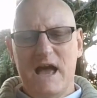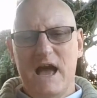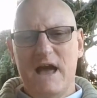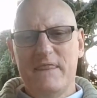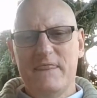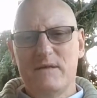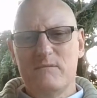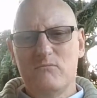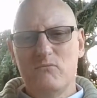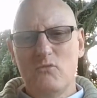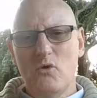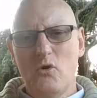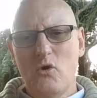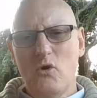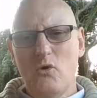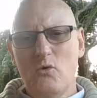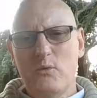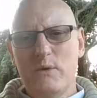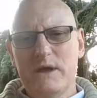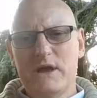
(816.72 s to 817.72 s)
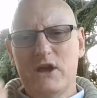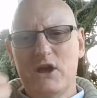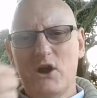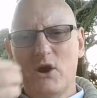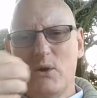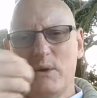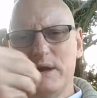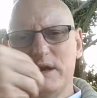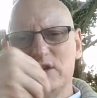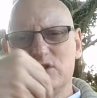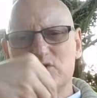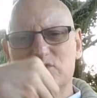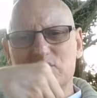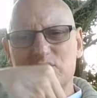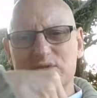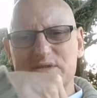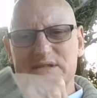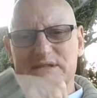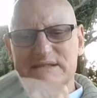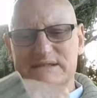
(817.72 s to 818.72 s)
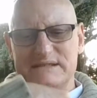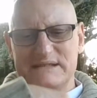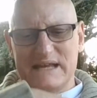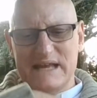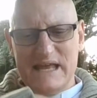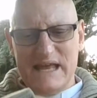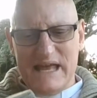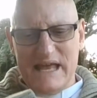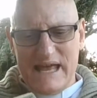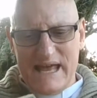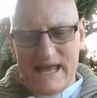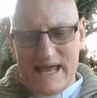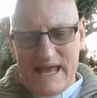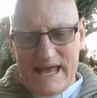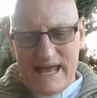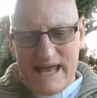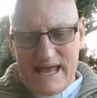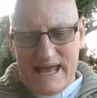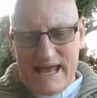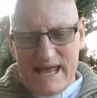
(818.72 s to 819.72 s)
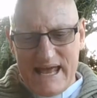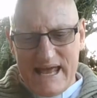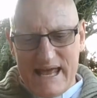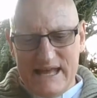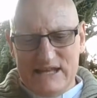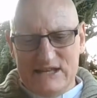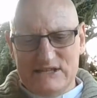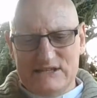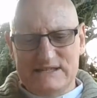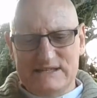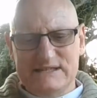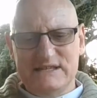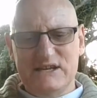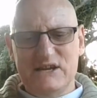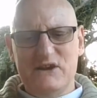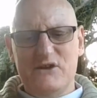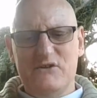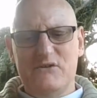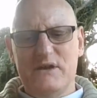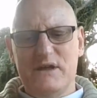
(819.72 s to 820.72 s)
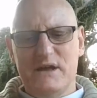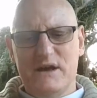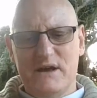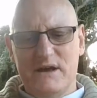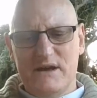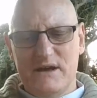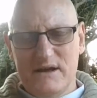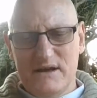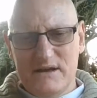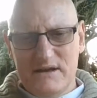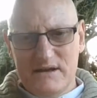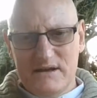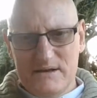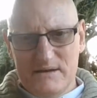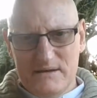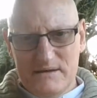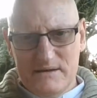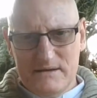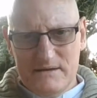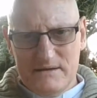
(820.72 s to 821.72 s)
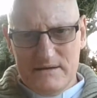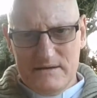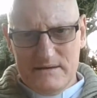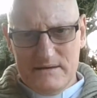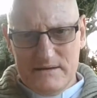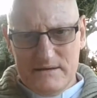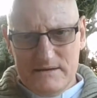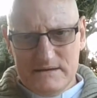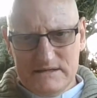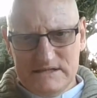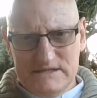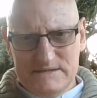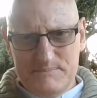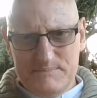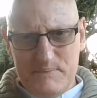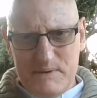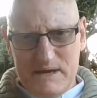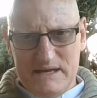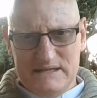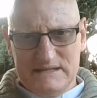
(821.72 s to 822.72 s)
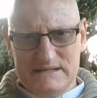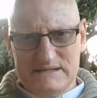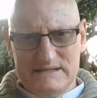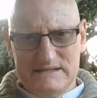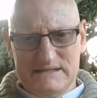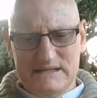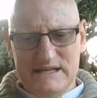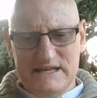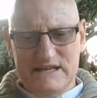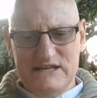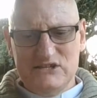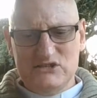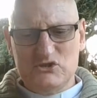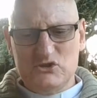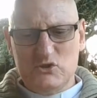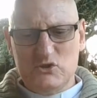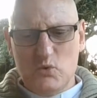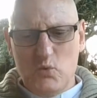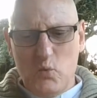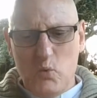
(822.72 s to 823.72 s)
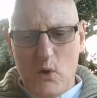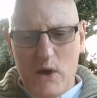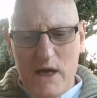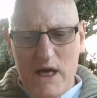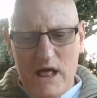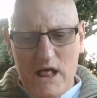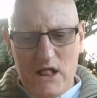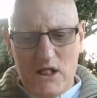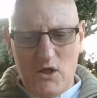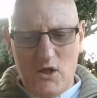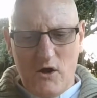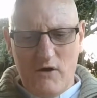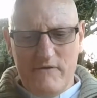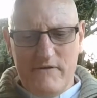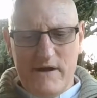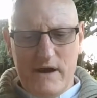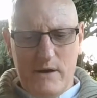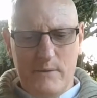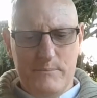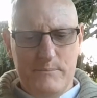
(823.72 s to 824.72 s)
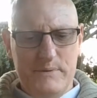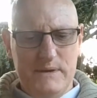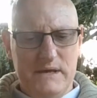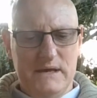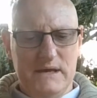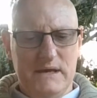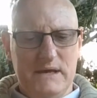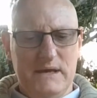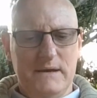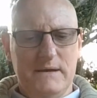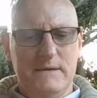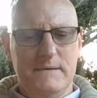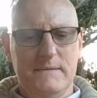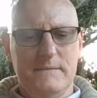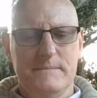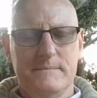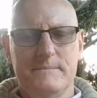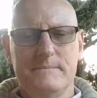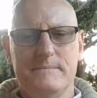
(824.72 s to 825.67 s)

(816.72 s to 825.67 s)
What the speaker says: And the more we go into this interior space, into the well of our being,